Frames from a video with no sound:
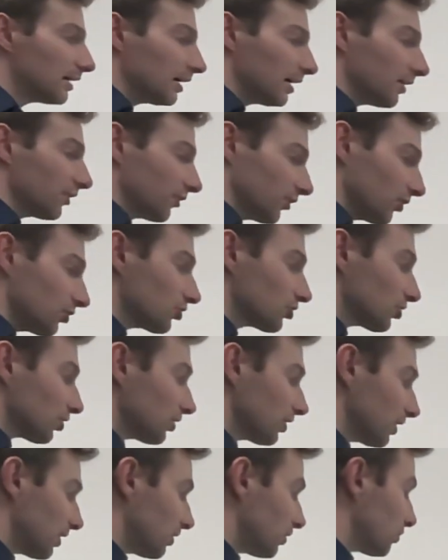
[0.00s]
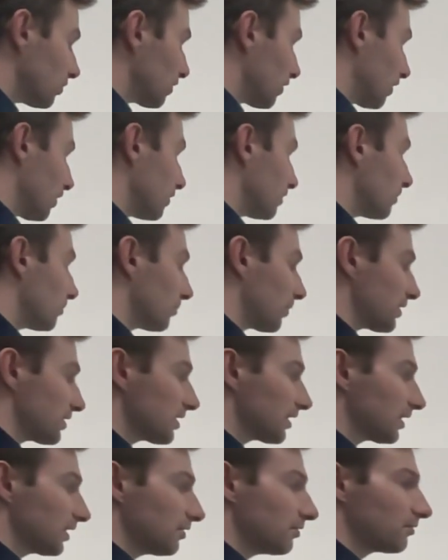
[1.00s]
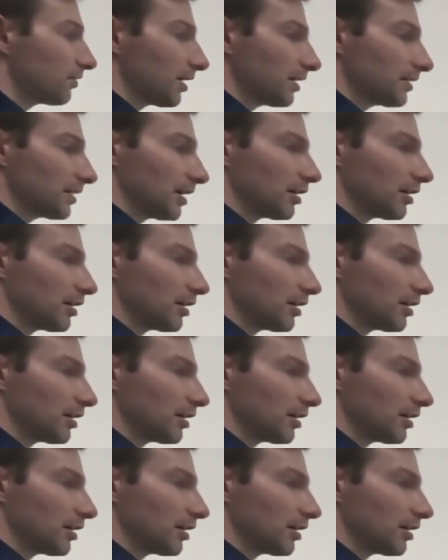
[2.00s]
essentially you can basically find